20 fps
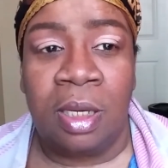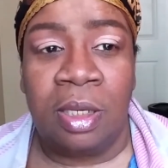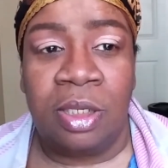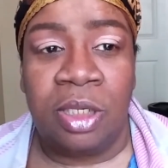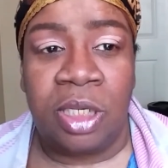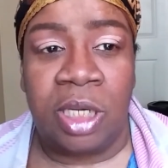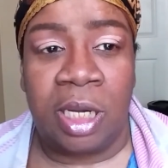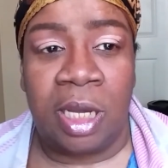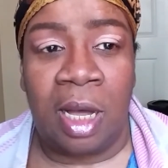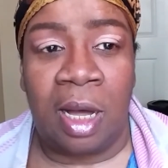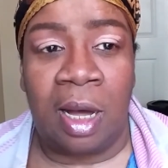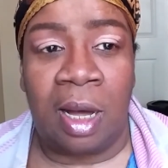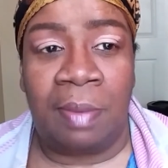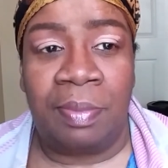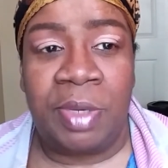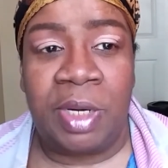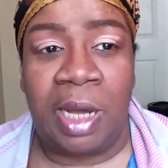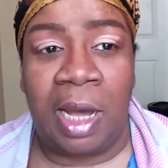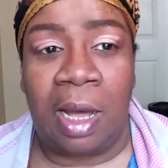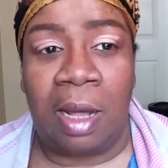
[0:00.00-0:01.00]
she
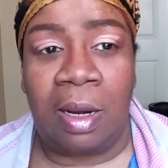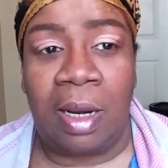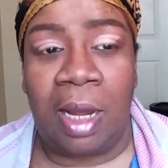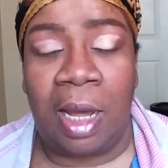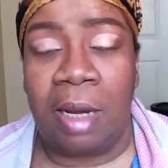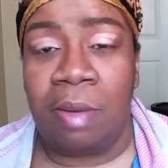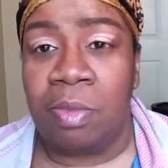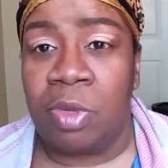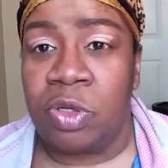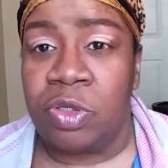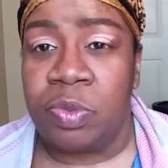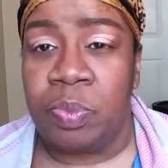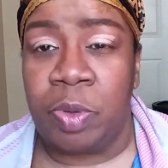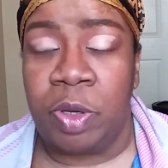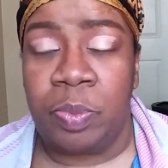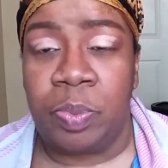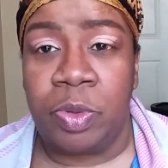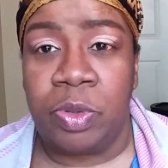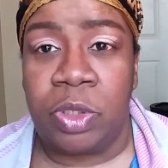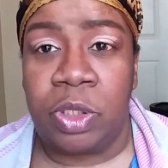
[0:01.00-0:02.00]
calmed down like most
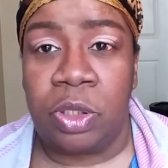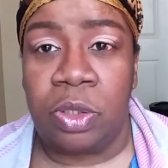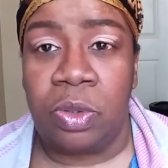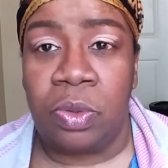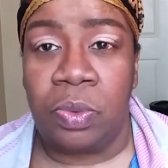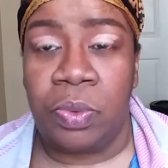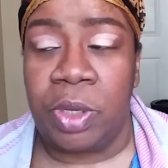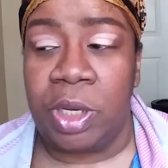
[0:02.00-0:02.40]
people do.